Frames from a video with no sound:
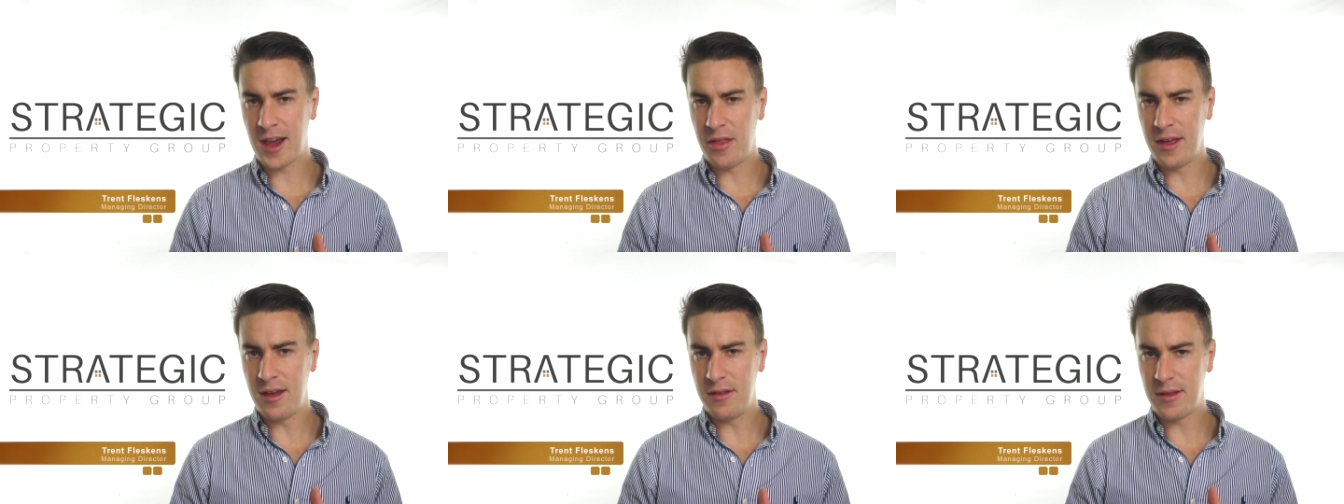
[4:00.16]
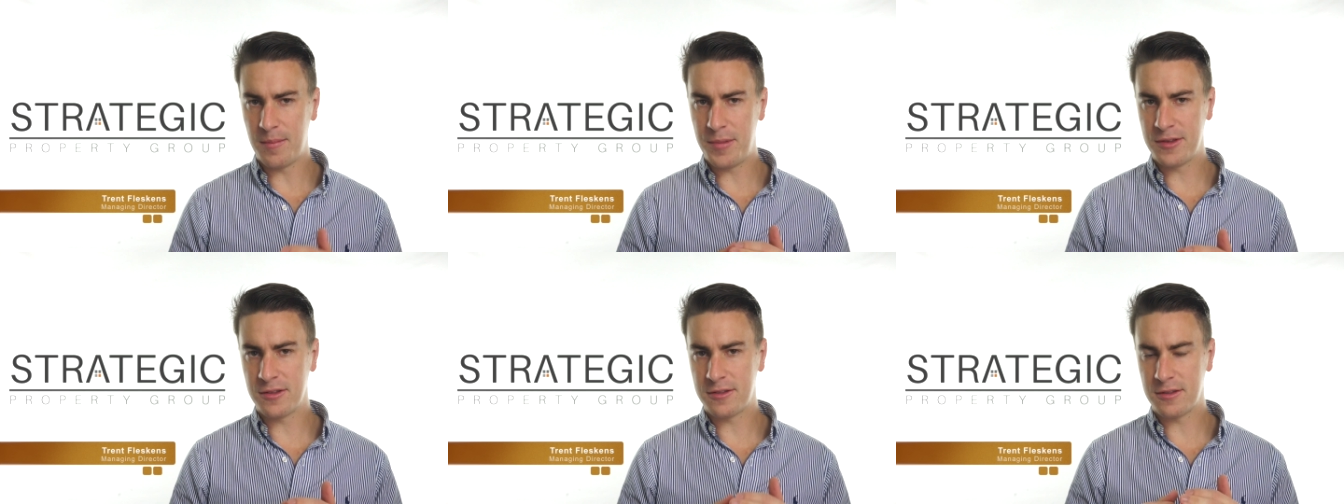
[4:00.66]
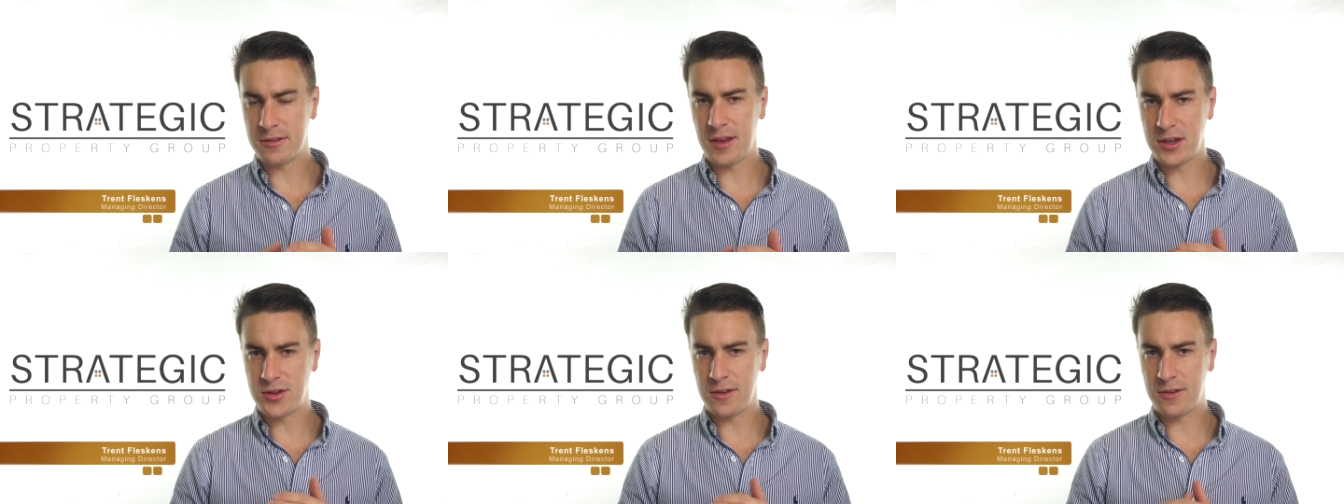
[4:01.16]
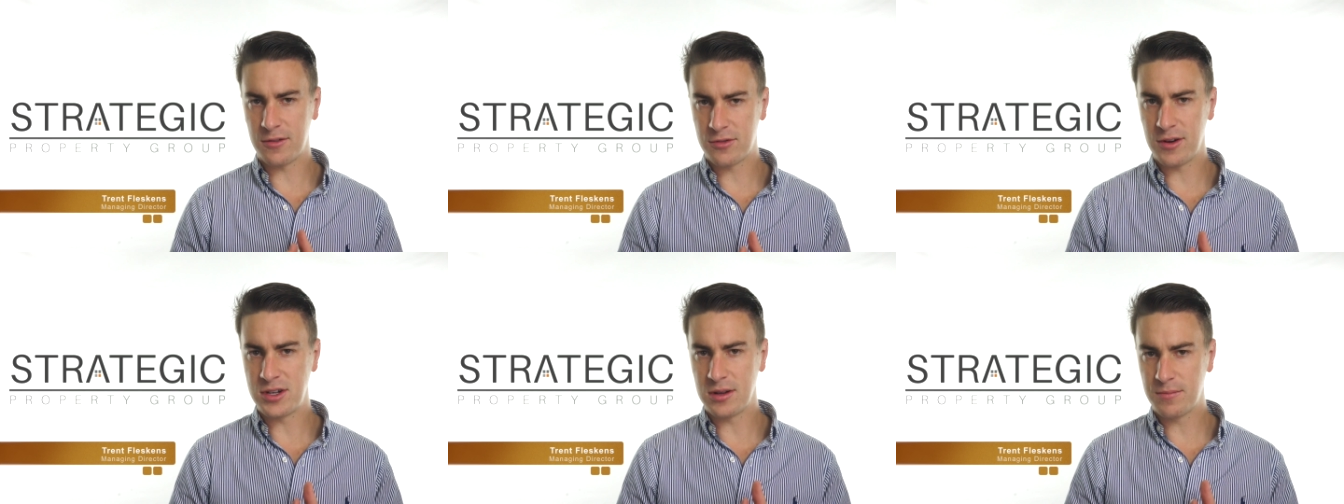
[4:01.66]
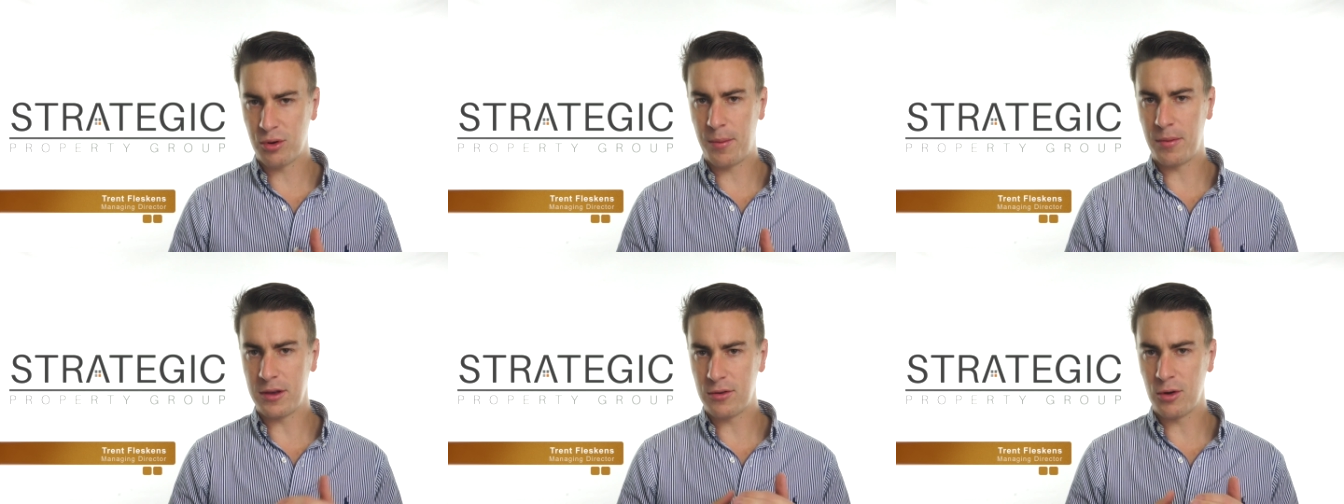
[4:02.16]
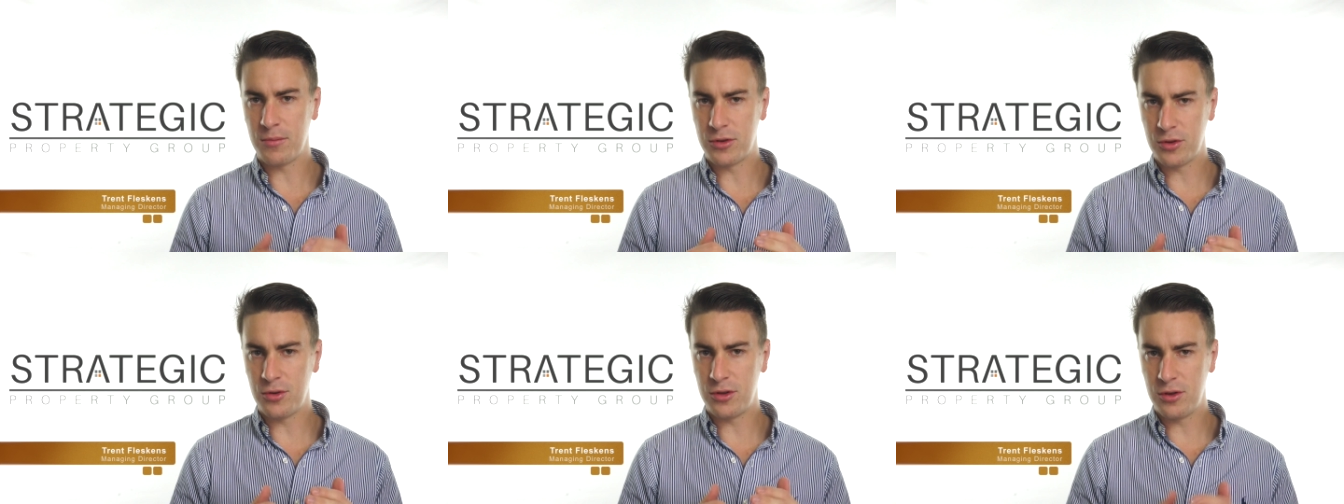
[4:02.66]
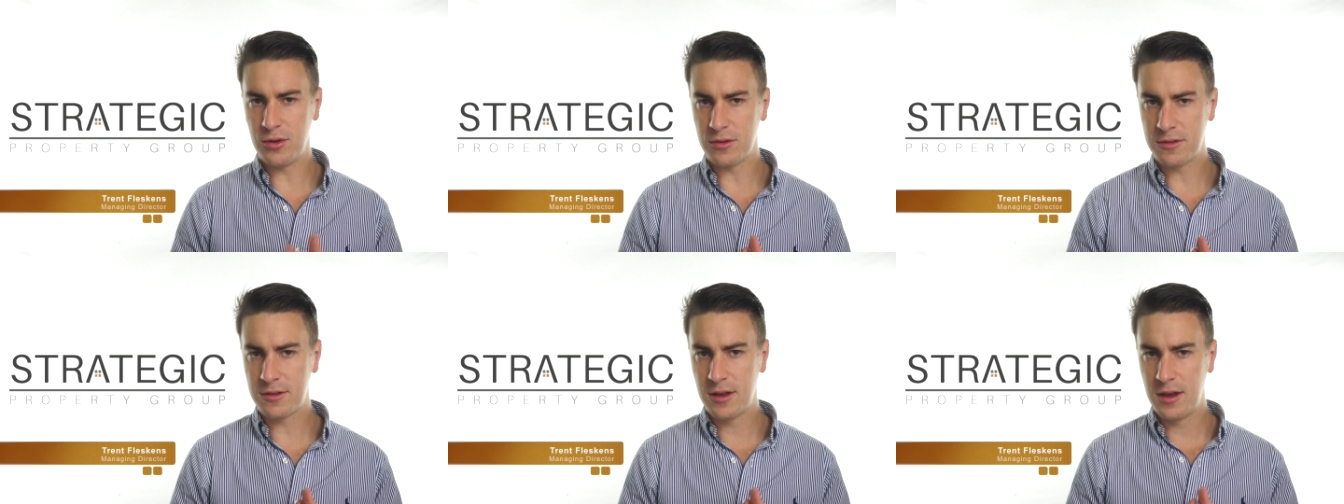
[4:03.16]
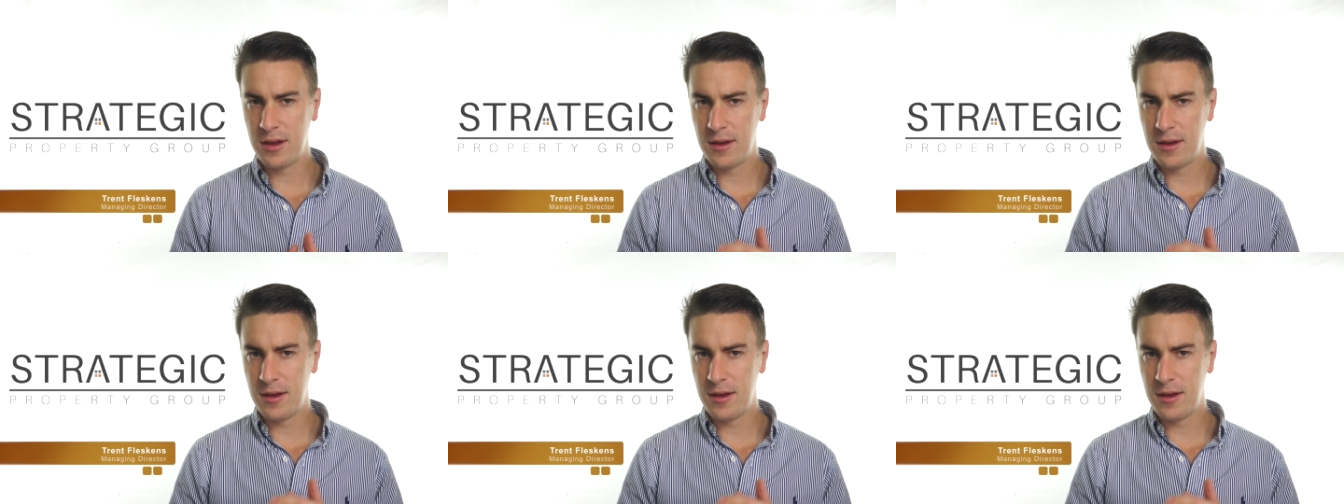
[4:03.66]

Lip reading: out there that businesses such as Strategic Property Group do use,